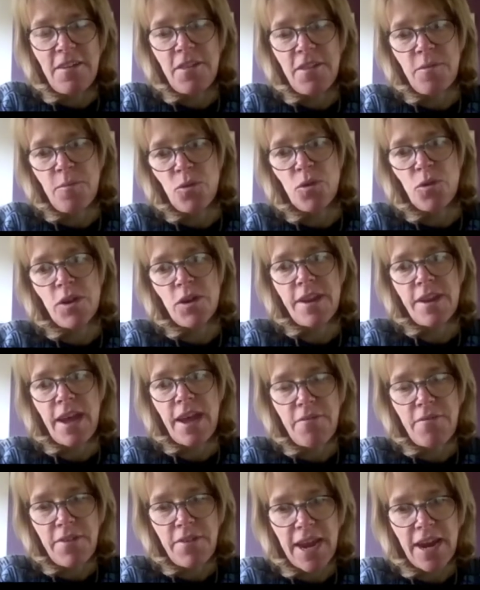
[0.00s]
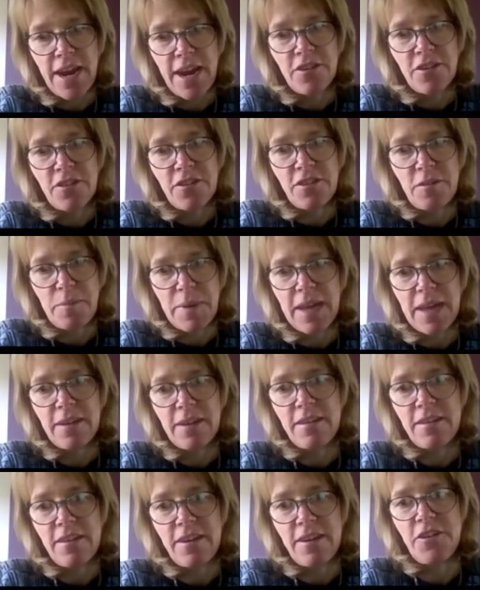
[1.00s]
the mm more diverse the
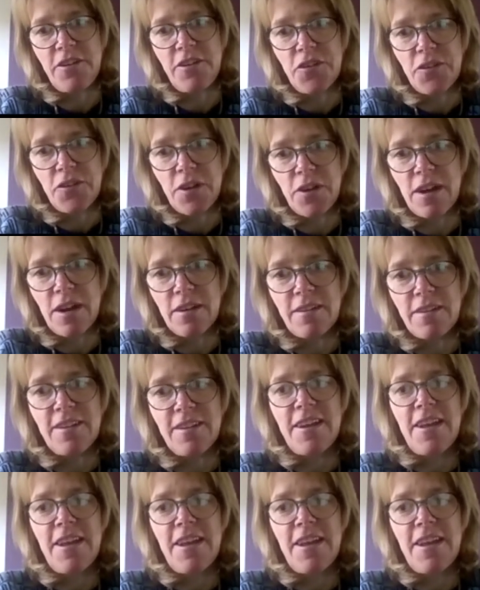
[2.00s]
bacteria in your gut.